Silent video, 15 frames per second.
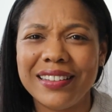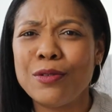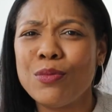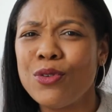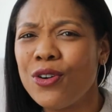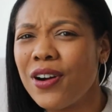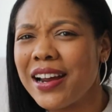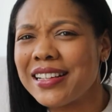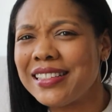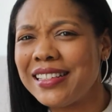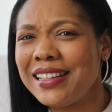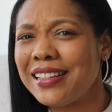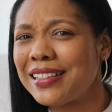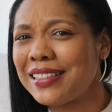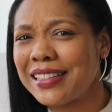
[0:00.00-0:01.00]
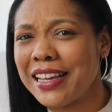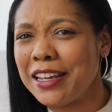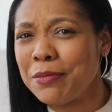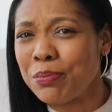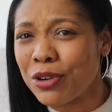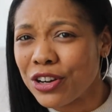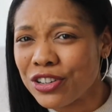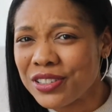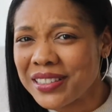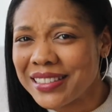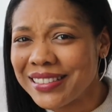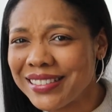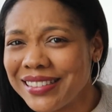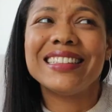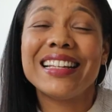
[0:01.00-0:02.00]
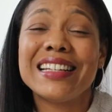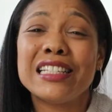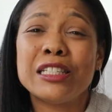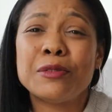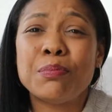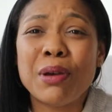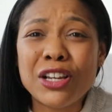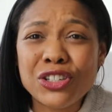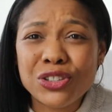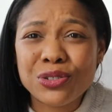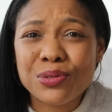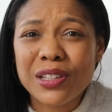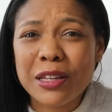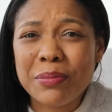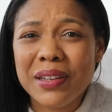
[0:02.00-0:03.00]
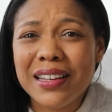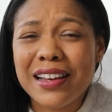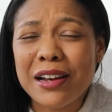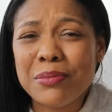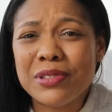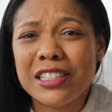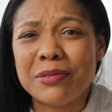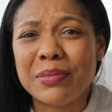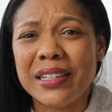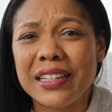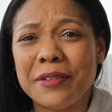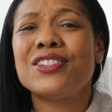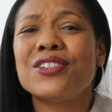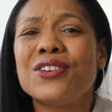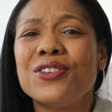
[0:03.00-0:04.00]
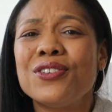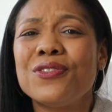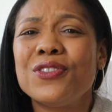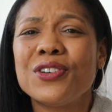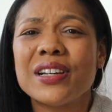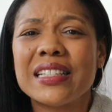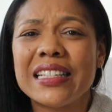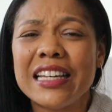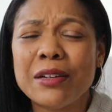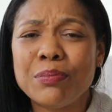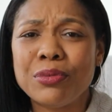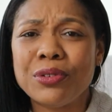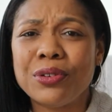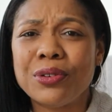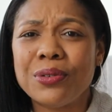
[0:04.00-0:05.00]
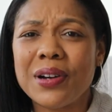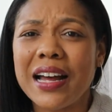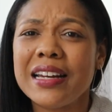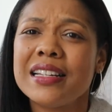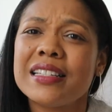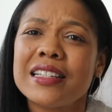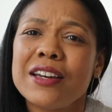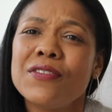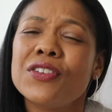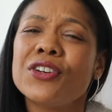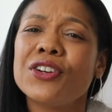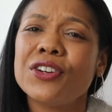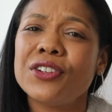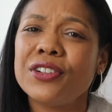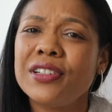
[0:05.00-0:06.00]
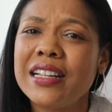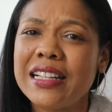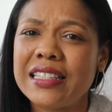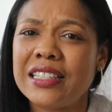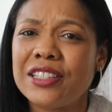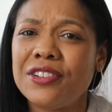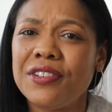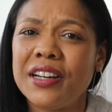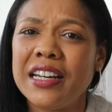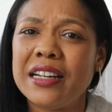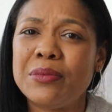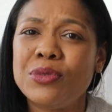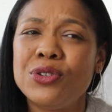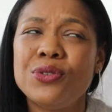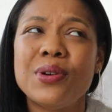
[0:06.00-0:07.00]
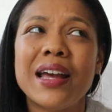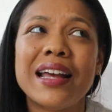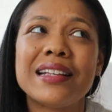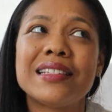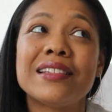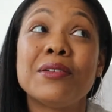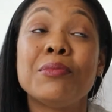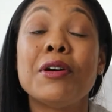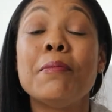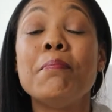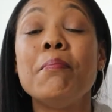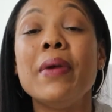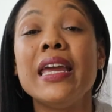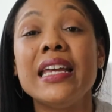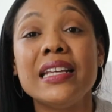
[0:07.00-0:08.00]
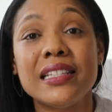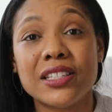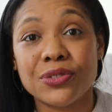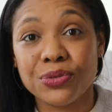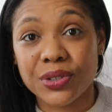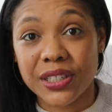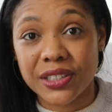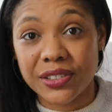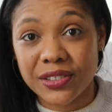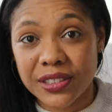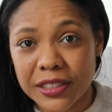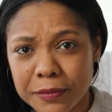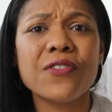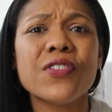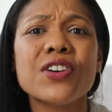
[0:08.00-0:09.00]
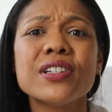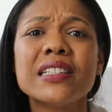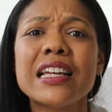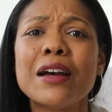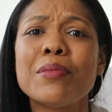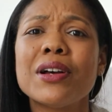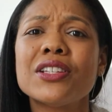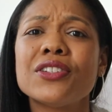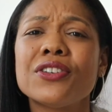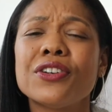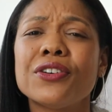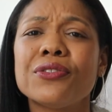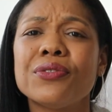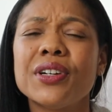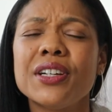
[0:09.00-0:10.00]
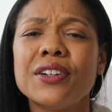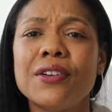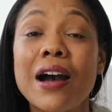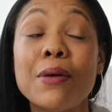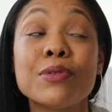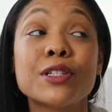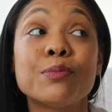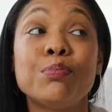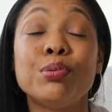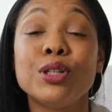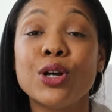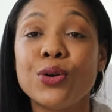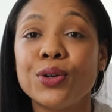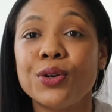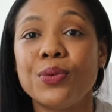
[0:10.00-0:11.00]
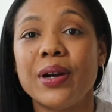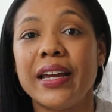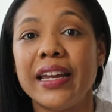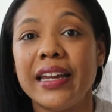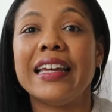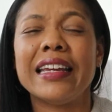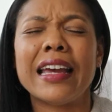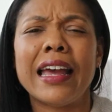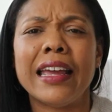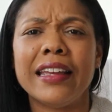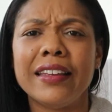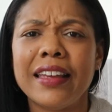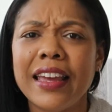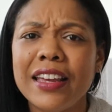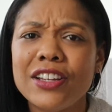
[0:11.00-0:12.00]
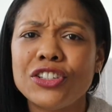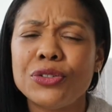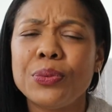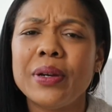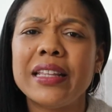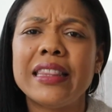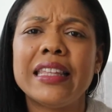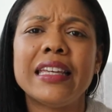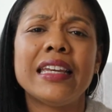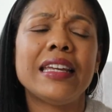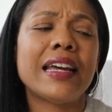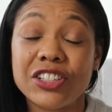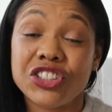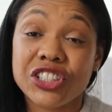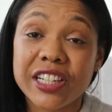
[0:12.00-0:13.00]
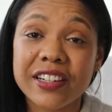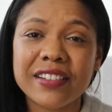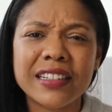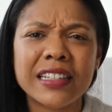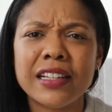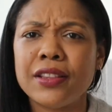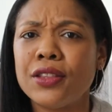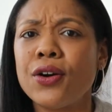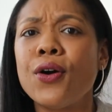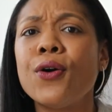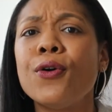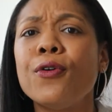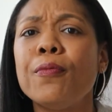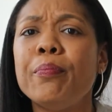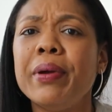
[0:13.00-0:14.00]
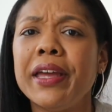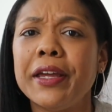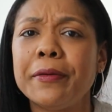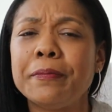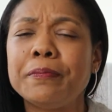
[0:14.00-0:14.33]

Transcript: The more I see the same person, the less special they become to me. So for example, I discovered a girl on Instagram who has some amazing reels. The first time I saw her reel, I was blown away. Like, I engaged with it, I shared it, the whole bit.